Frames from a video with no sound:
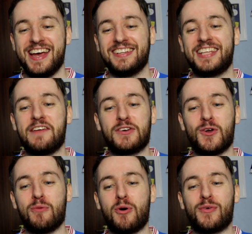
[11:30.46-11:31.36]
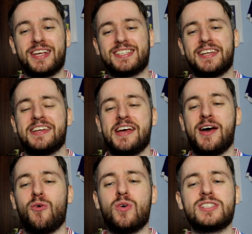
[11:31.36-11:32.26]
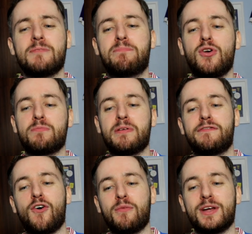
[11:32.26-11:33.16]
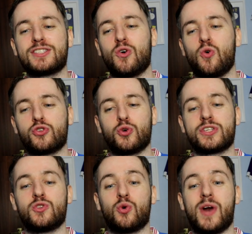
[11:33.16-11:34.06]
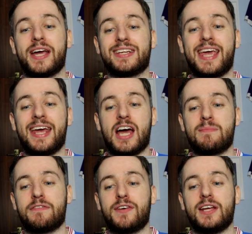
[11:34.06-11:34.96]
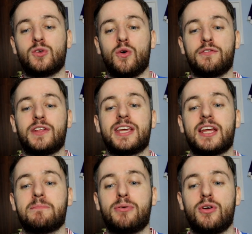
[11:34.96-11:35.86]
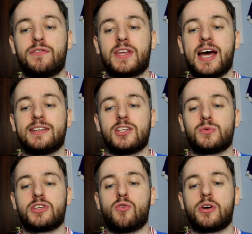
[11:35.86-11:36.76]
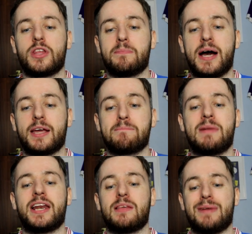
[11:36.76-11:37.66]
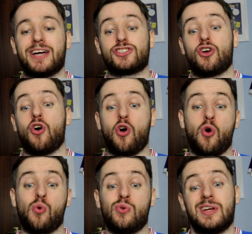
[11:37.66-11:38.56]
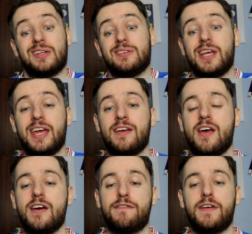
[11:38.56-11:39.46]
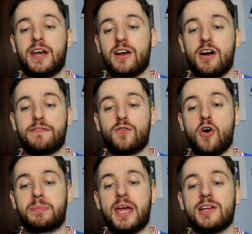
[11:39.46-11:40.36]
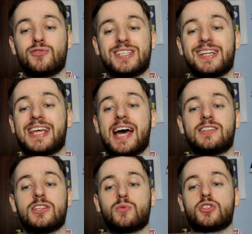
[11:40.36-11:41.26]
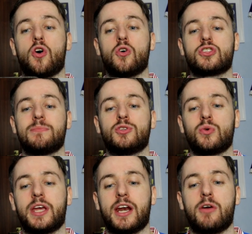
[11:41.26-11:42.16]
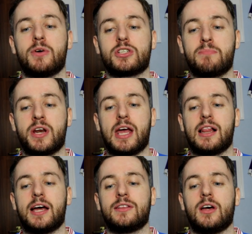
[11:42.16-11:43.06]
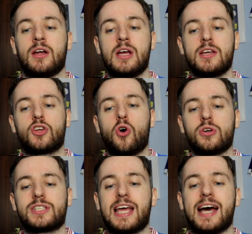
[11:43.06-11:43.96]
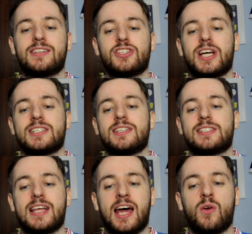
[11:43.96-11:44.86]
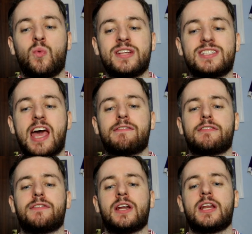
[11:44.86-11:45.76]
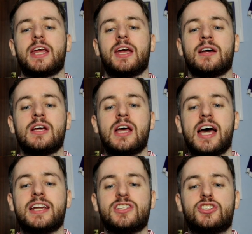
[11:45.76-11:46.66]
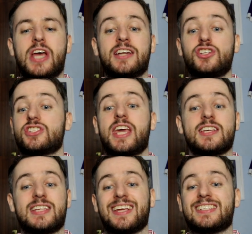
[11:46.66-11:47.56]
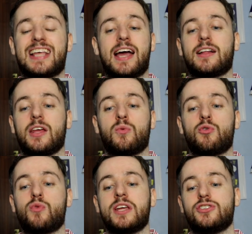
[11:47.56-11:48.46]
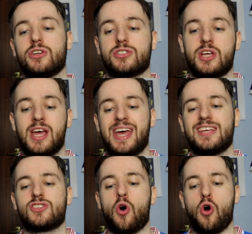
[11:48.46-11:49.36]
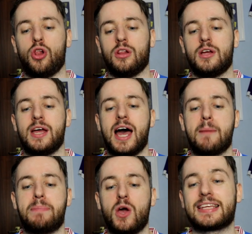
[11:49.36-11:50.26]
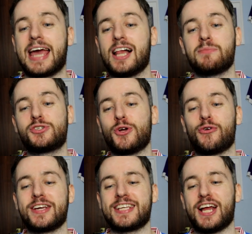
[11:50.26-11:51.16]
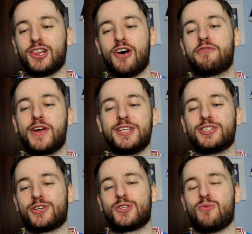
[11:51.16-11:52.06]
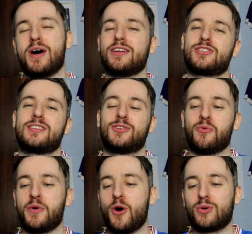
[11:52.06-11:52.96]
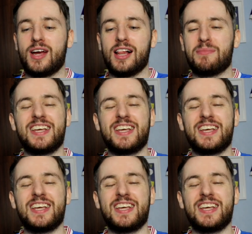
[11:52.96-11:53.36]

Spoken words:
David Noble writes in, was a poor performance. Ojo is no Ryan Kent, I'm afraid. Hopefully he can improve. Katic was a rock at the back, man of the match all day. Fair enough. Rob Cairns writes in, Katic was awesome. Don't care how much money Hollander cost, Katic has to start, wins everything in the air, and just gets exactly what Rangers is all about. Callum Stewart writes in, I love Rangers so much. Don't we all, Callum?